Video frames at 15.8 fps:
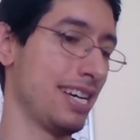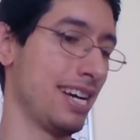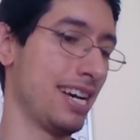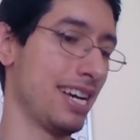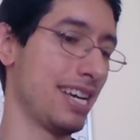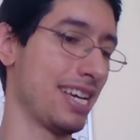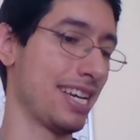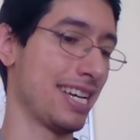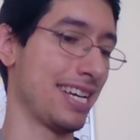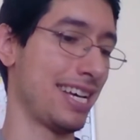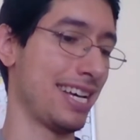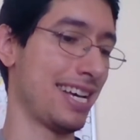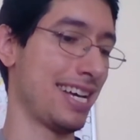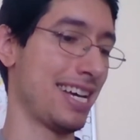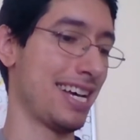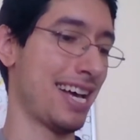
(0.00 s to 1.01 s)
I
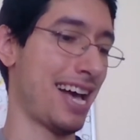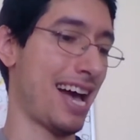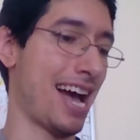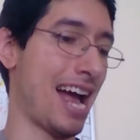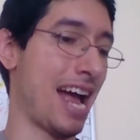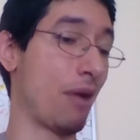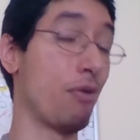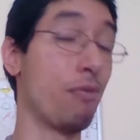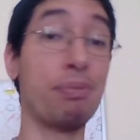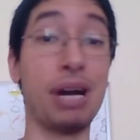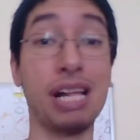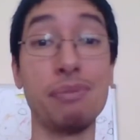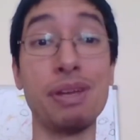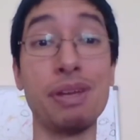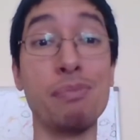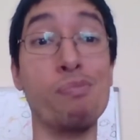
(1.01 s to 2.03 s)
I will
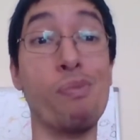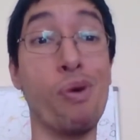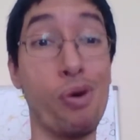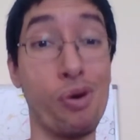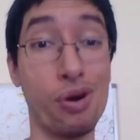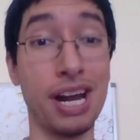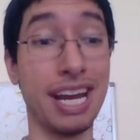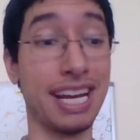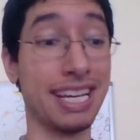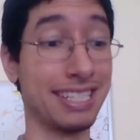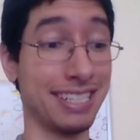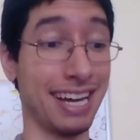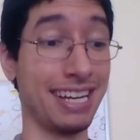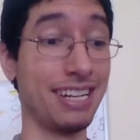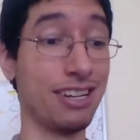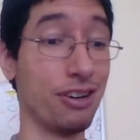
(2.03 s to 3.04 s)
probably be more
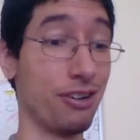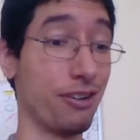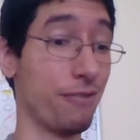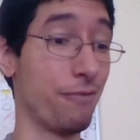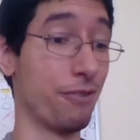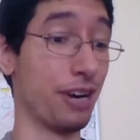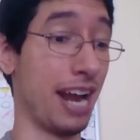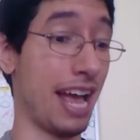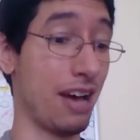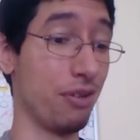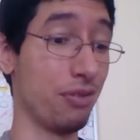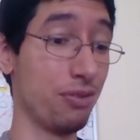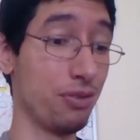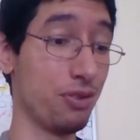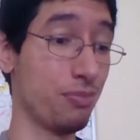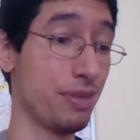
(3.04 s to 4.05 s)
excited for
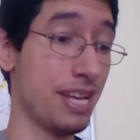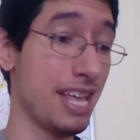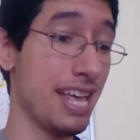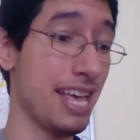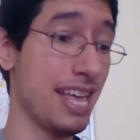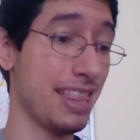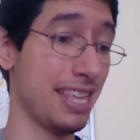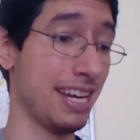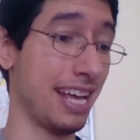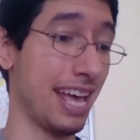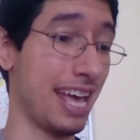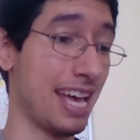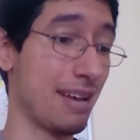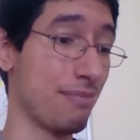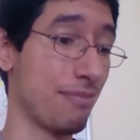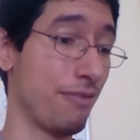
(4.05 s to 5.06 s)
Houndoom than I
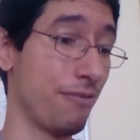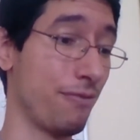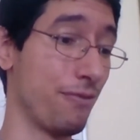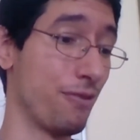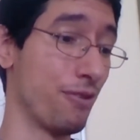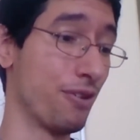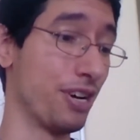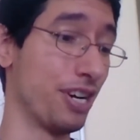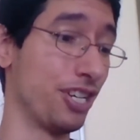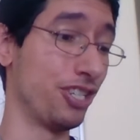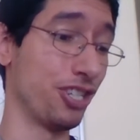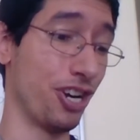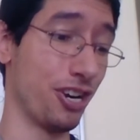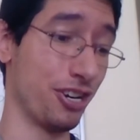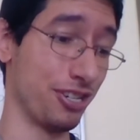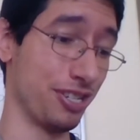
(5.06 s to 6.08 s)
am for
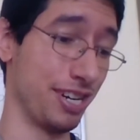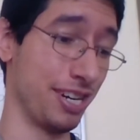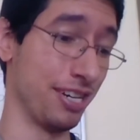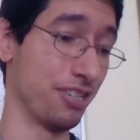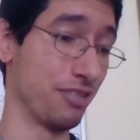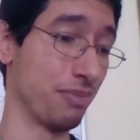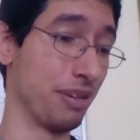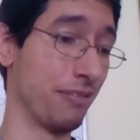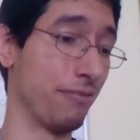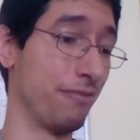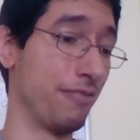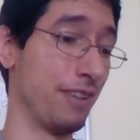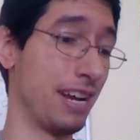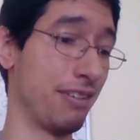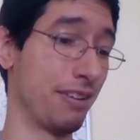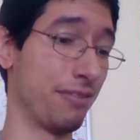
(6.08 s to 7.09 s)
Charizard, to be
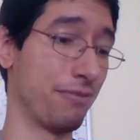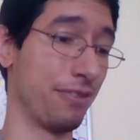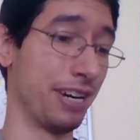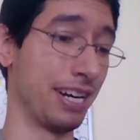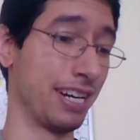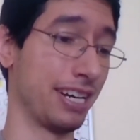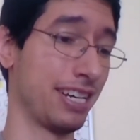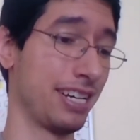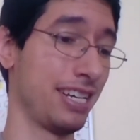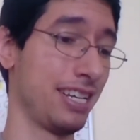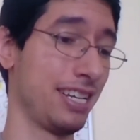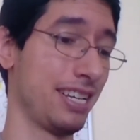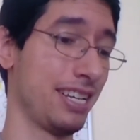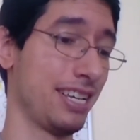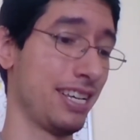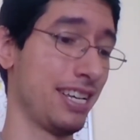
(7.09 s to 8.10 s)
very frank.
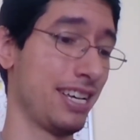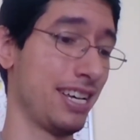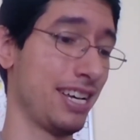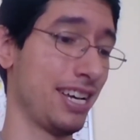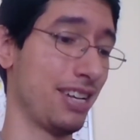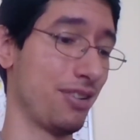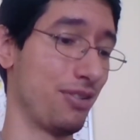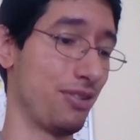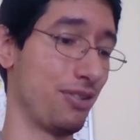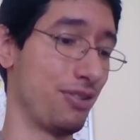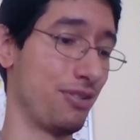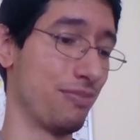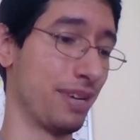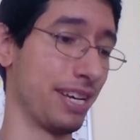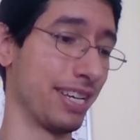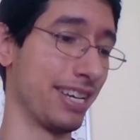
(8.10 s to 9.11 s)
And
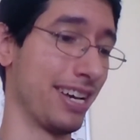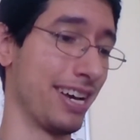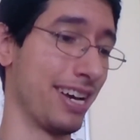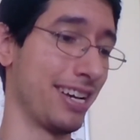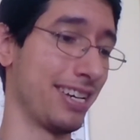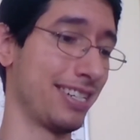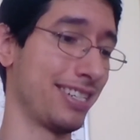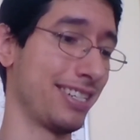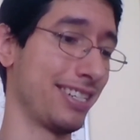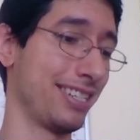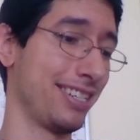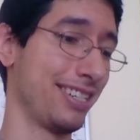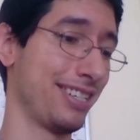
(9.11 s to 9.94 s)
oh my gosh.